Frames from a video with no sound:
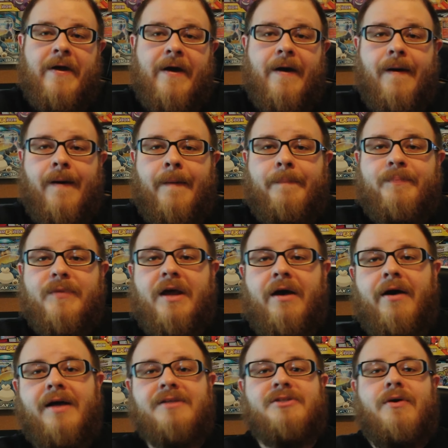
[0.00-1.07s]

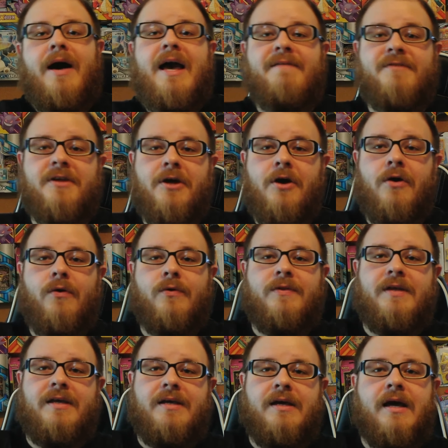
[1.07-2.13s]
Alright, so I have to go.
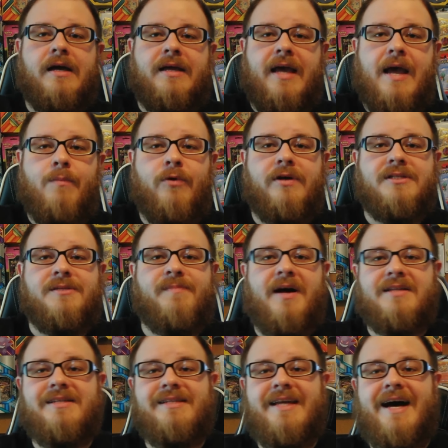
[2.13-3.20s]
The camera is
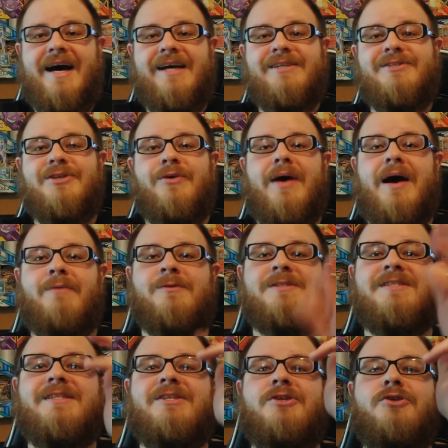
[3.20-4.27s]
about to die, so I will
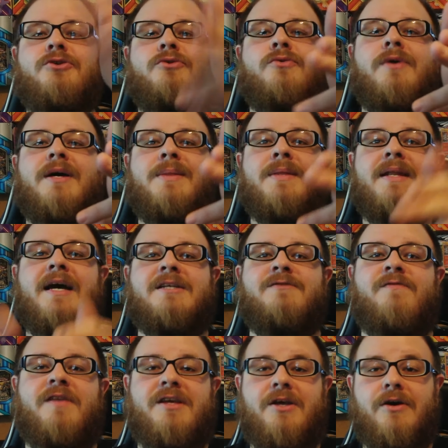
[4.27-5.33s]
see you in the next
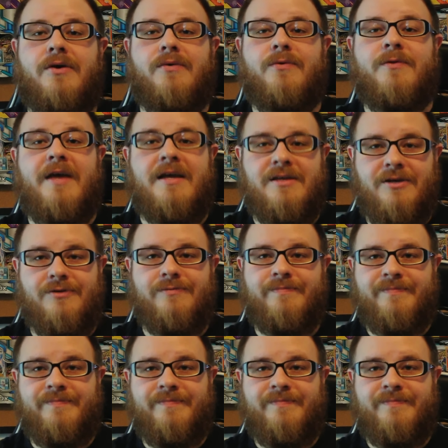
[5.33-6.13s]
video. Thank you.